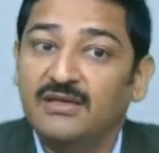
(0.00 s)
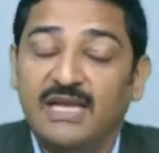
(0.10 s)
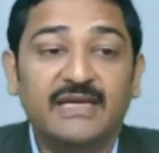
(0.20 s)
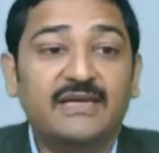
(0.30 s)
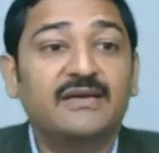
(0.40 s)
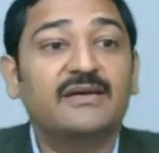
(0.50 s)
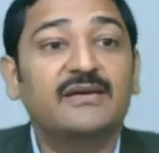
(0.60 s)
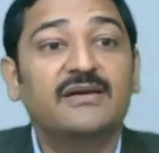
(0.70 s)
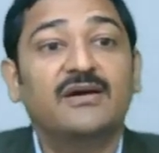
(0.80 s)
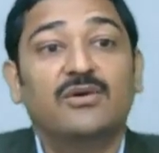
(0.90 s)
like
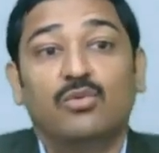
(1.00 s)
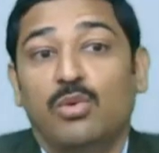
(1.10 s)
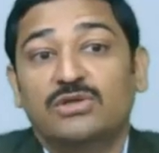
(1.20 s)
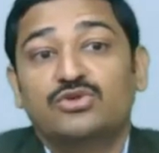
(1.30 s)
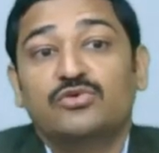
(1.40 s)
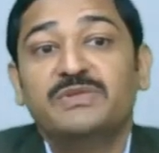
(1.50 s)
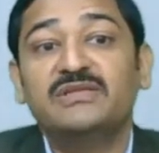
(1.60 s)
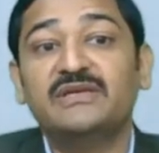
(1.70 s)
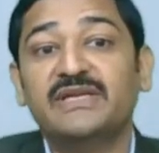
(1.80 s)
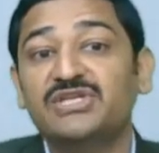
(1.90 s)
what should be
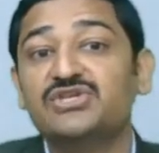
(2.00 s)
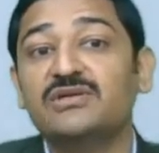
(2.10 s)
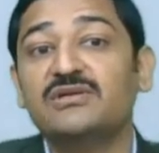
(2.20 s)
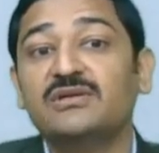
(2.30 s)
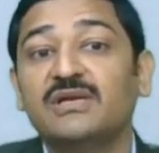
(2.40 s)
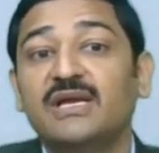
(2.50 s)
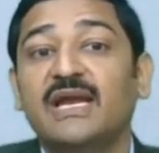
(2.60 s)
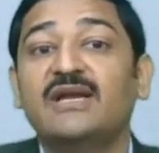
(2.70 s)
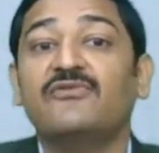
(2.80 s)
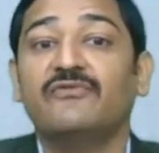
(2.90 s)
the nature
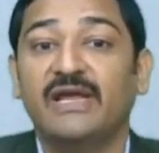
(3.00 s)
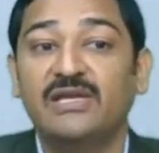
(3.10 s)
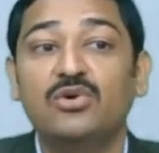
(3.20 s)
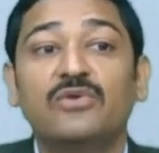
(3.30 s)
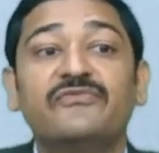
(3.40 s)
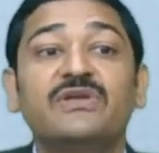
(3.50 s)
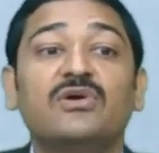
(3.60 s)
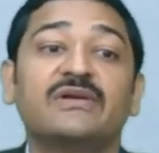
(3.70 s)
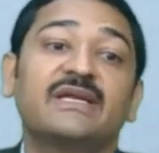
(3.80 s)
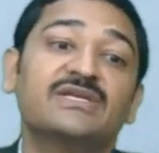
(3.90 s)
and value of the
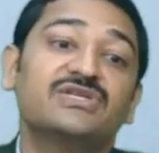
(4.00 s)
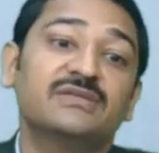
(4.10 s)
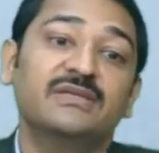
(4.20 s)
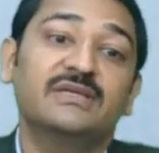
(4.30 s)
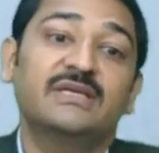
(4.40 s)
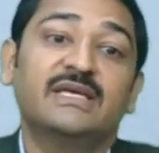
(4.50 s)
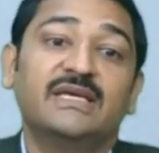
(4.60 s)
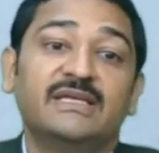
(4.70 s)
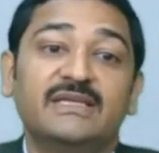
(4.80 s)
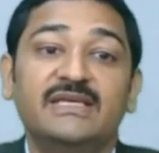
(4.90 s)
organization
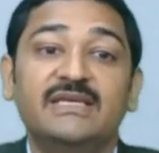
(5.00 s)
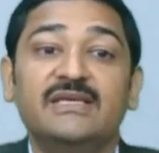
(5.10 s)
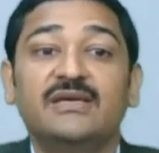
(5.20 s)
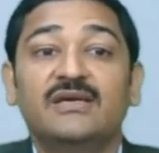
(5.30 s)
in the